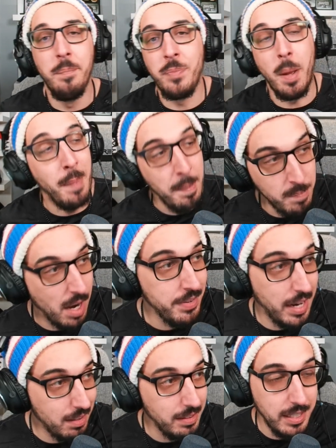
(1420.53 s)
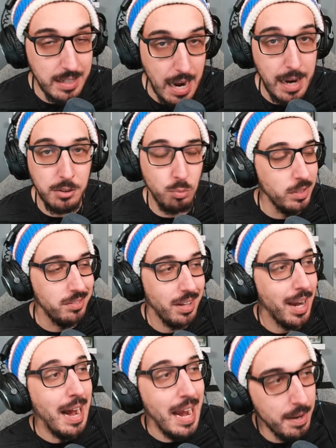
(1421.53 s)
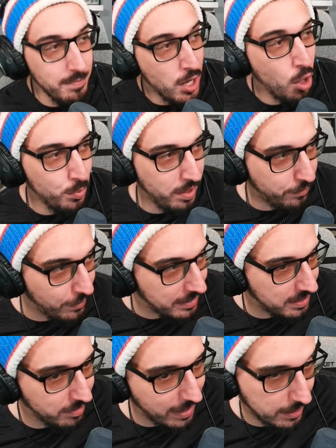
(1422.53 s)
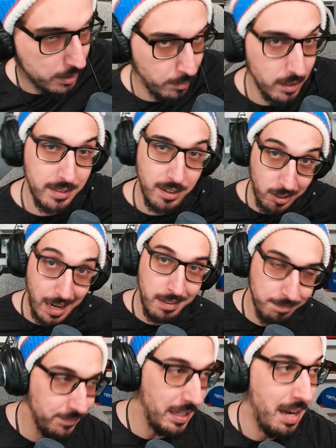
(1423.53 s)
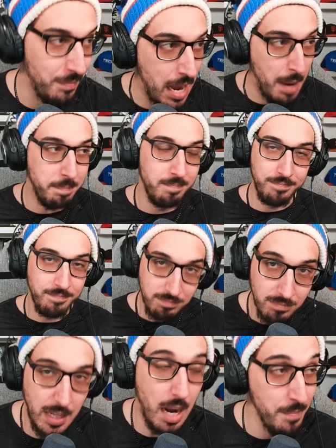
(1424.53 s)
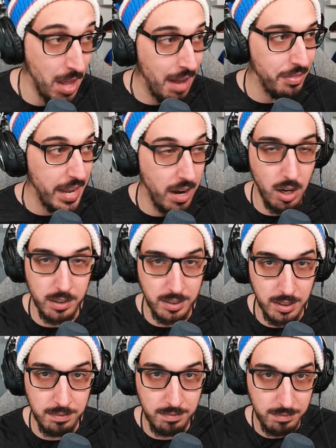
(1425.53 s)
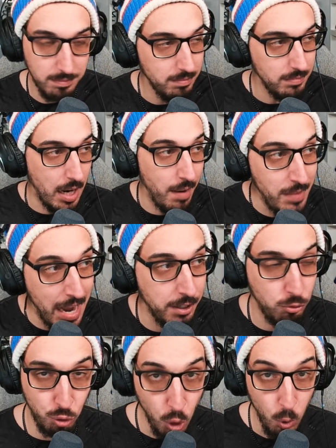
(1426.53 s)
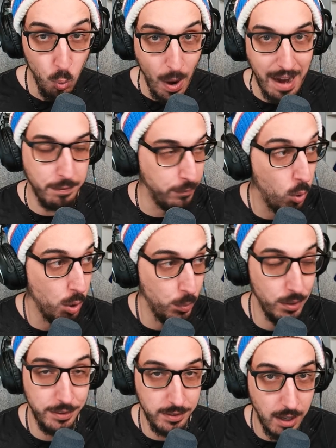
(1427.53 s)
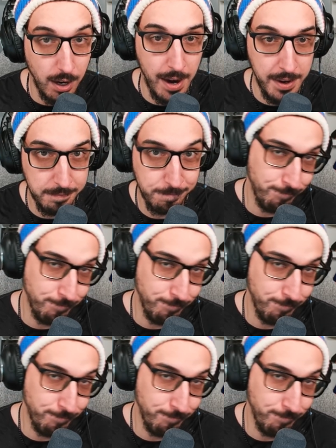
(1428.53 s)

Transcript: my Monday League guys would say, I am no defensive expert, okay? I'm not a two-way forward, all right?